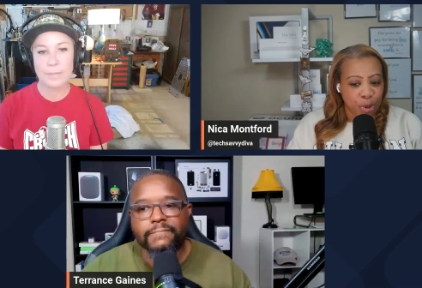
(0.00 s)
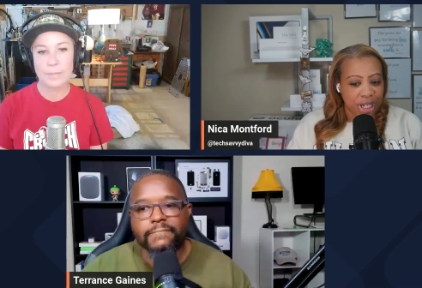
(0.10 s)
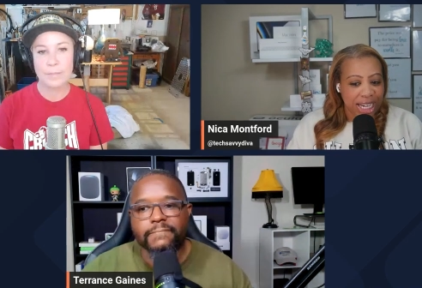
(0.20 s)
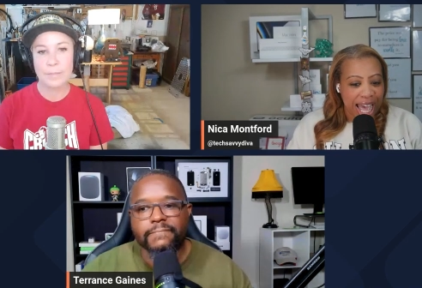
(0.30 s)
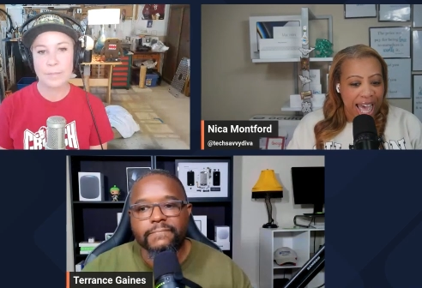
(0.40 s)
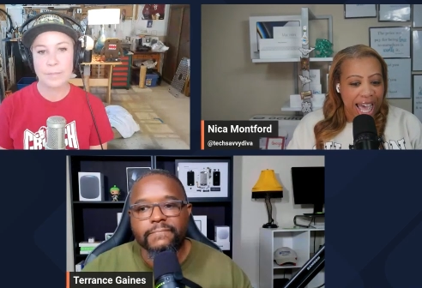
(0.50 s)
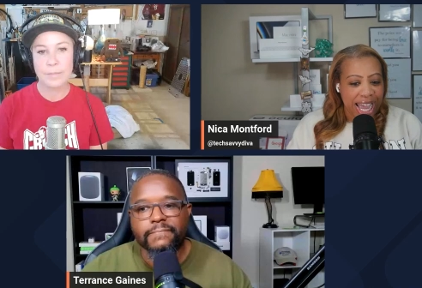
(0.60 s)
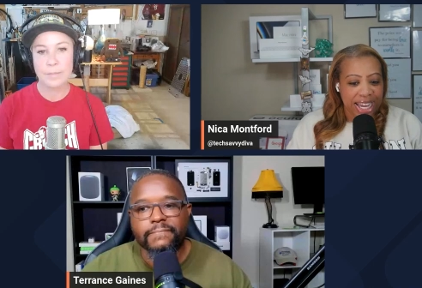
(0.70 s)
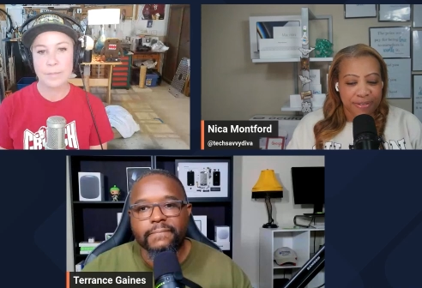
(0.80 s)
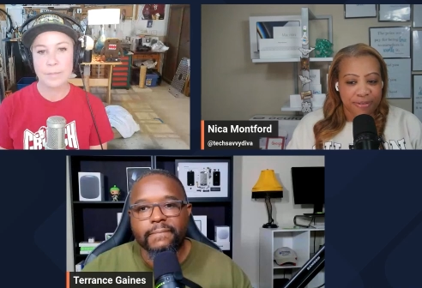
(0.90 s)
Speaker 1: pretty
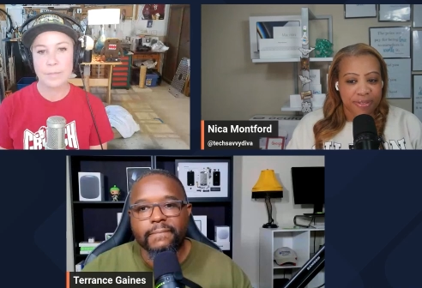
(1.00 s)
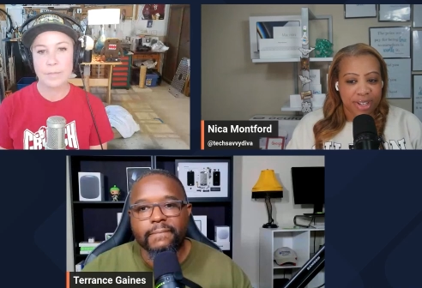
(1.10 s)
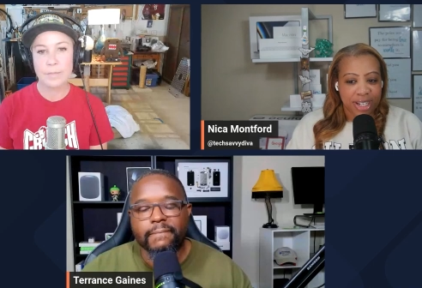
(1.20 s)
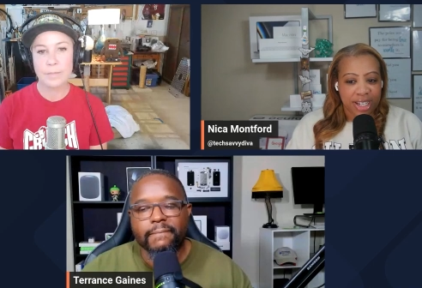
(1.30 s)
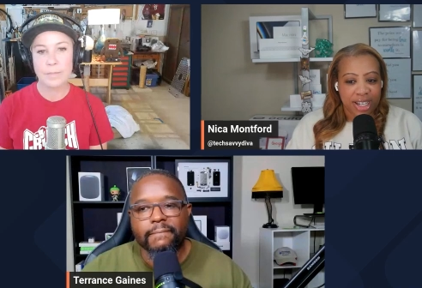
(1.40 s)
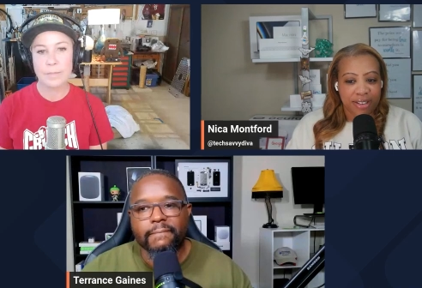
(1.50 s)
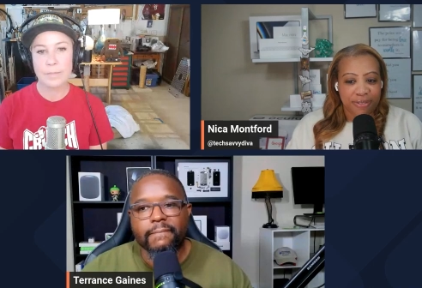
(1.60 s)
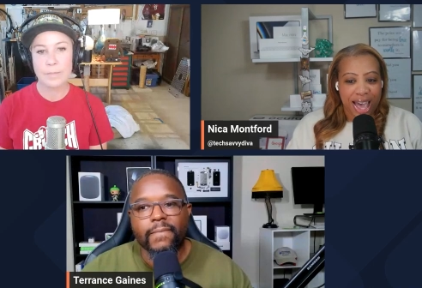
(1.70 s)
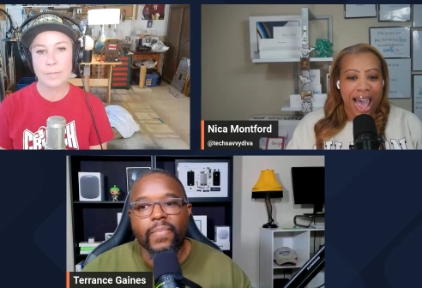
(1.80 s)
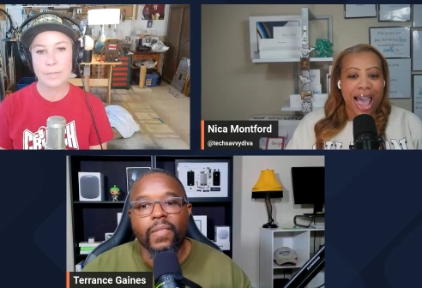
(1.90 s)
high if if
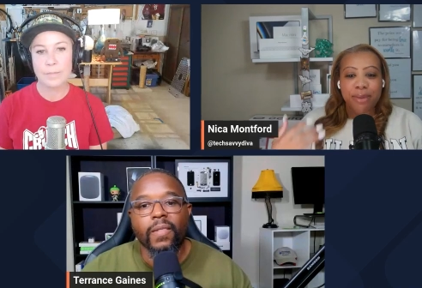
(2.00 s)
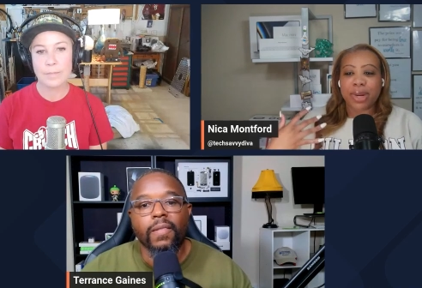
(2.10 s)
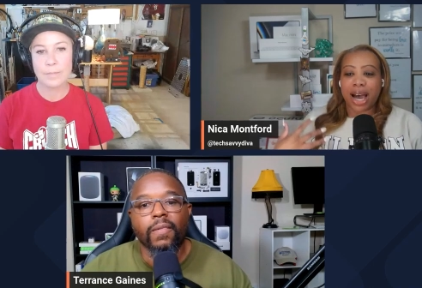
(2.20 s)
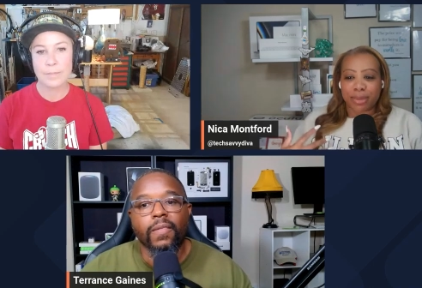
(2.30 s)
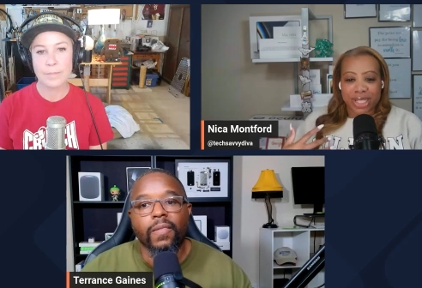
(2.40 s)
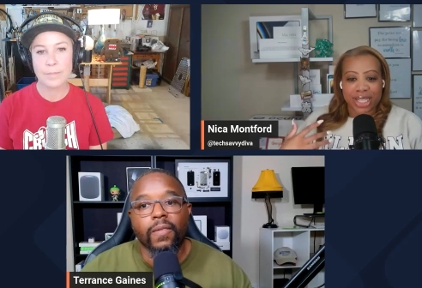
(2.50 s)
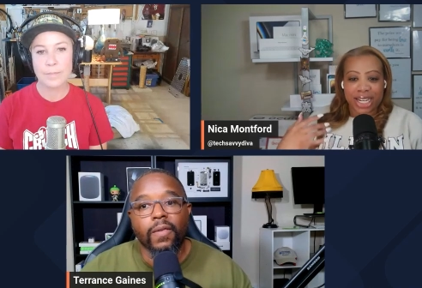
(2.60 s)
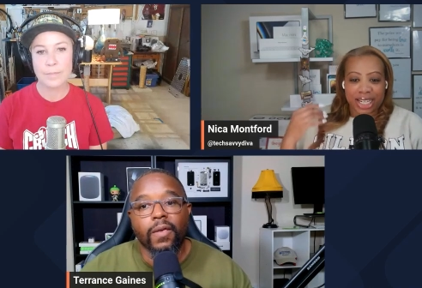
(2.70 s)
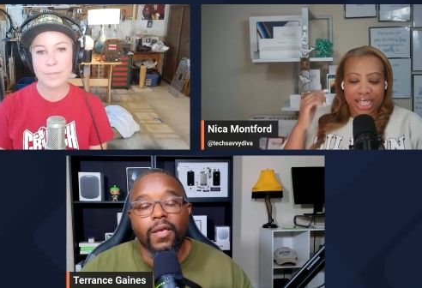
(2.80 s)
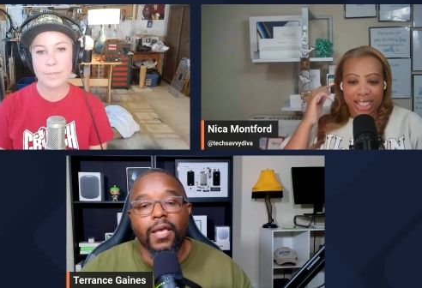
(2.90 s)
I'm not
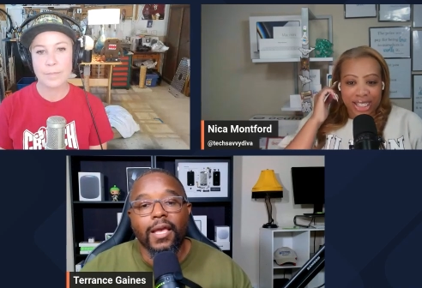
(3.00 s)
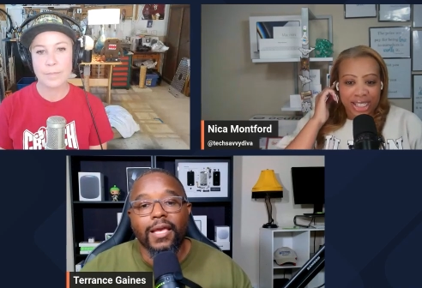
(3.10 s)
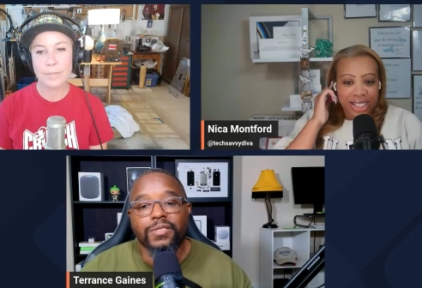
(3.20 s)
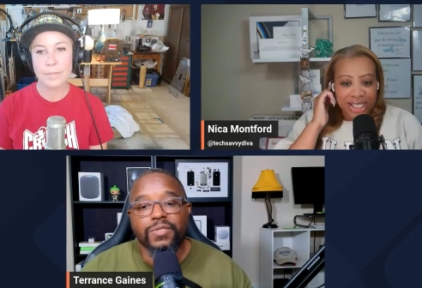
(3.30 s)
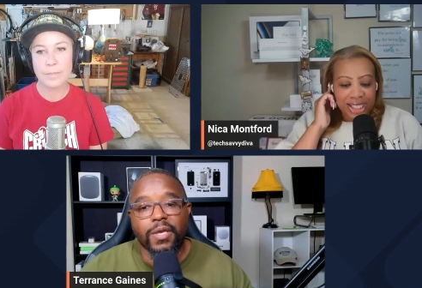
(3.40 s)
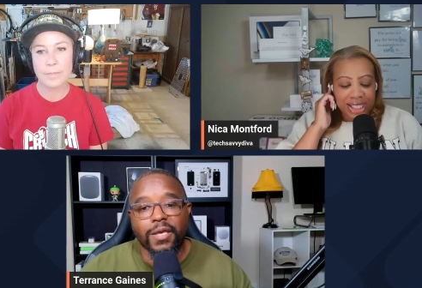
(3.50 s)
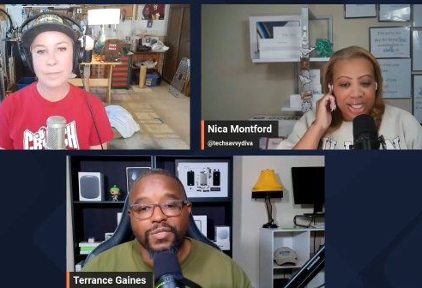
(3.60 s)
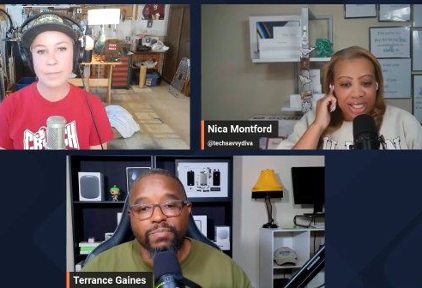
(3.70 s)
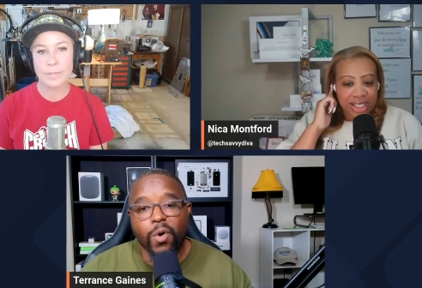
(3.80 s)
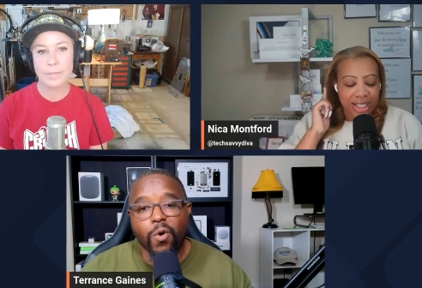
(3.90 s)
mistaken.
Speaker 2: It's
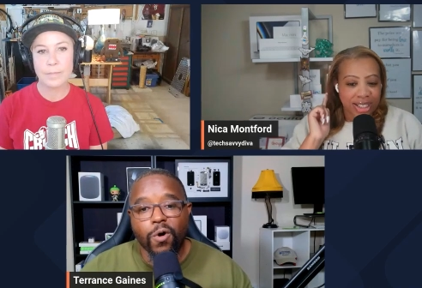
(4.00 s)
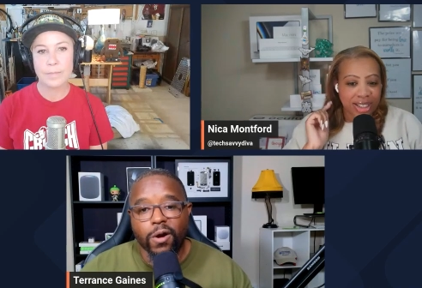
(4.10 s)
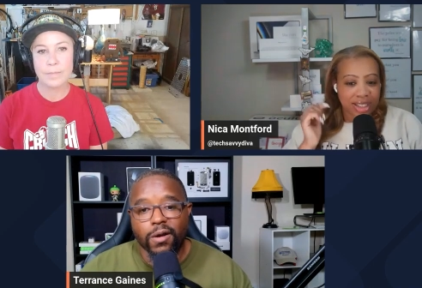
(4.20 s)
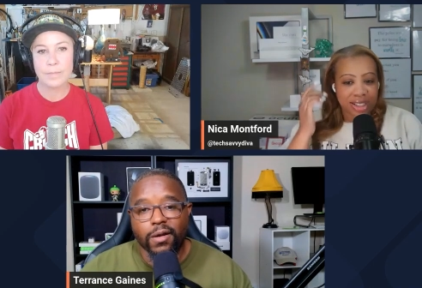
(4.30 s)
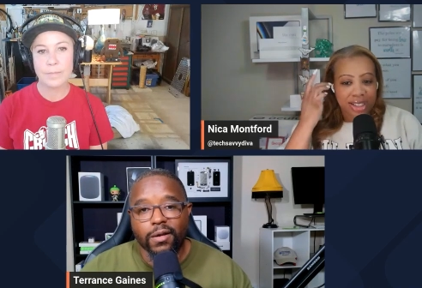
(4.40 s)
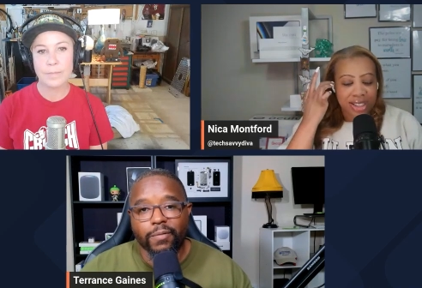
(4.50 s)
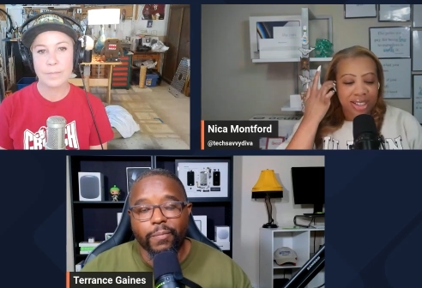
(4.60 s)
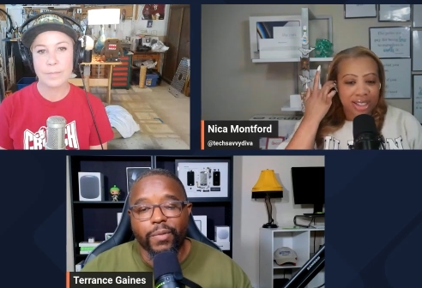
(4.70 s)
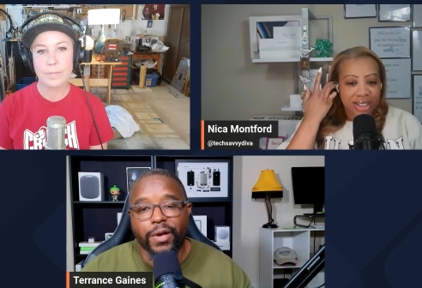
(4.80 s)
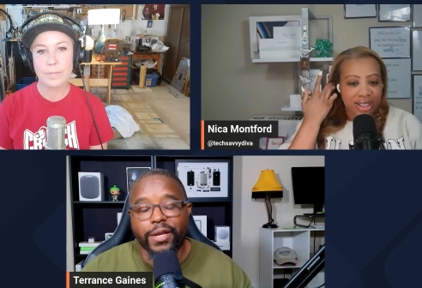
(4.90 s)
it's more
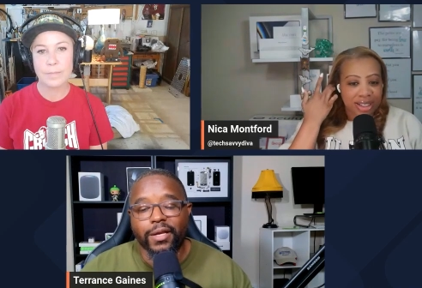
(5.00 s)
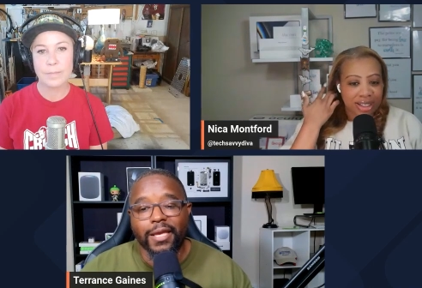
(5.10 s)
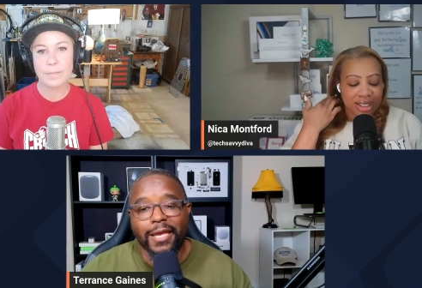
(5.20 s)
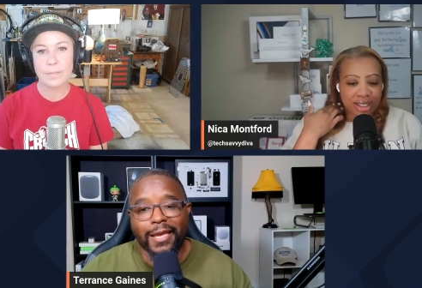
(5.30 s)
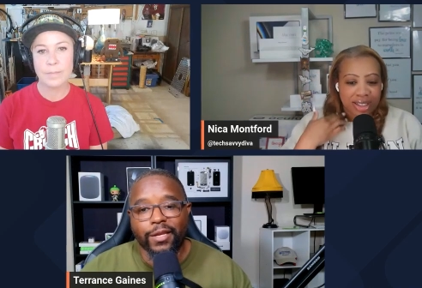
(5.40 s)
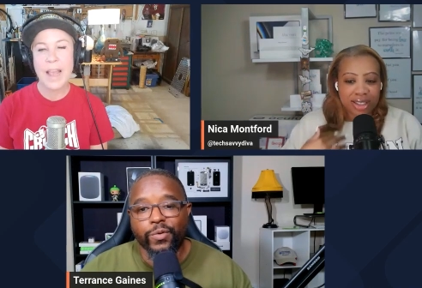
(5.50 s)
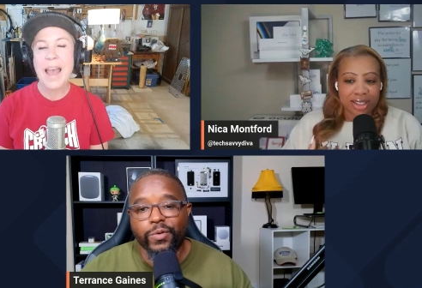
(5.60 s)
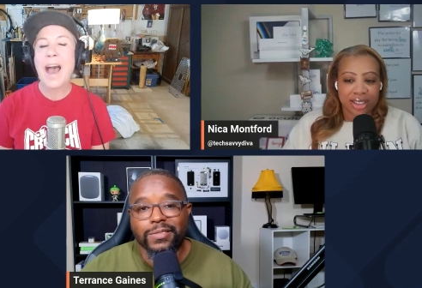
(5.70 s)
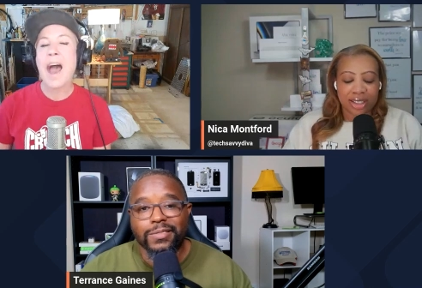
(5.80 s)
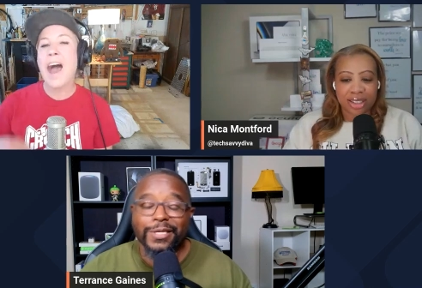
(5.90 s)
but again,
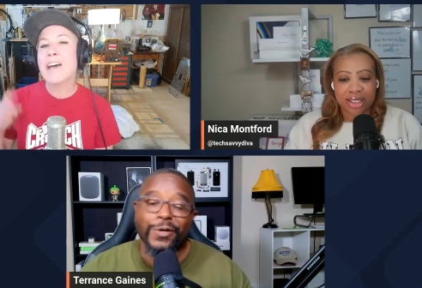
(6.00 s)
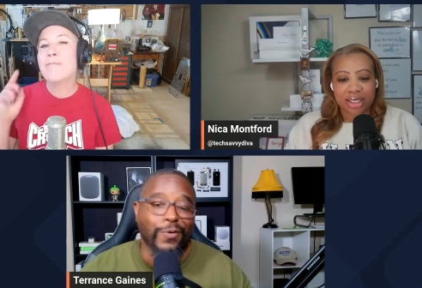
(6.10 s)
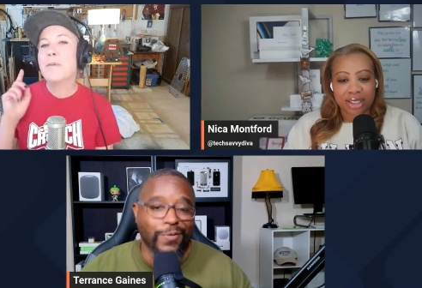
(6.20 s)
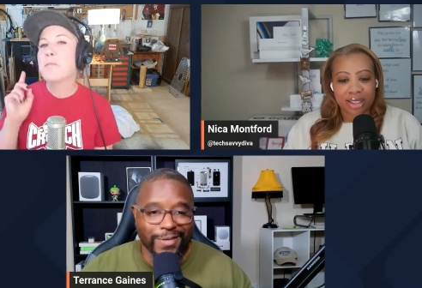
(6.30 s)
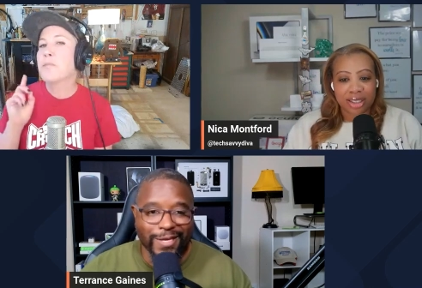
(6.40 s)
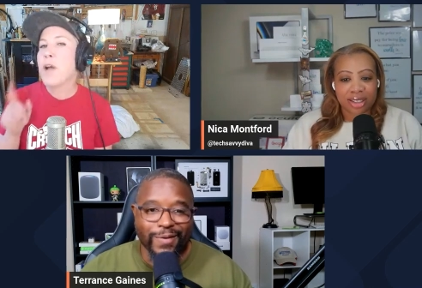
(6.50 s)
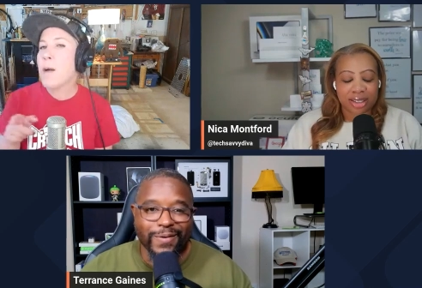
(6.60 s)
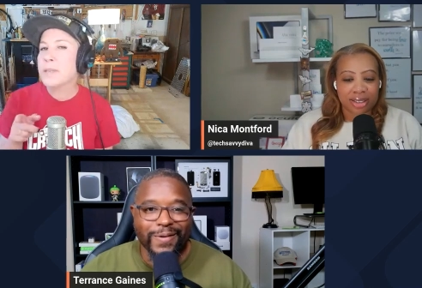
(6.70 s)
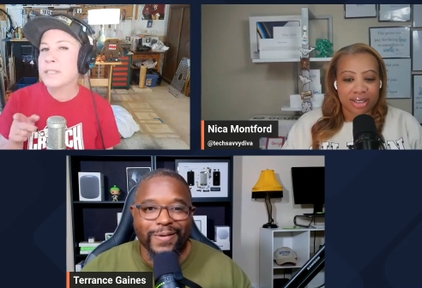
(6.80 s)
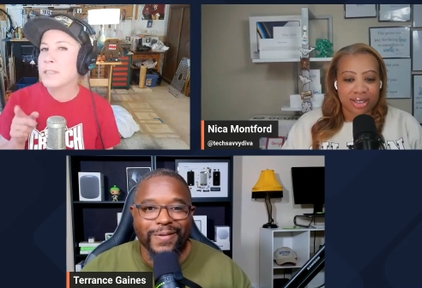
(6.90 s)
you can still. I've been
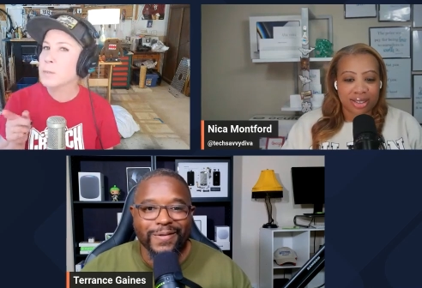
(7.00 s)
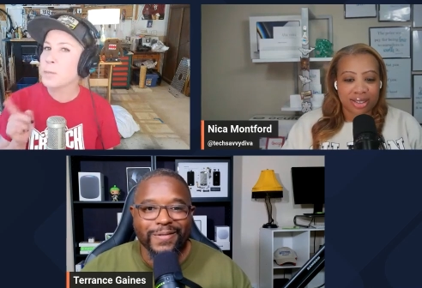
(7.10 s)
Speaker 3: promised this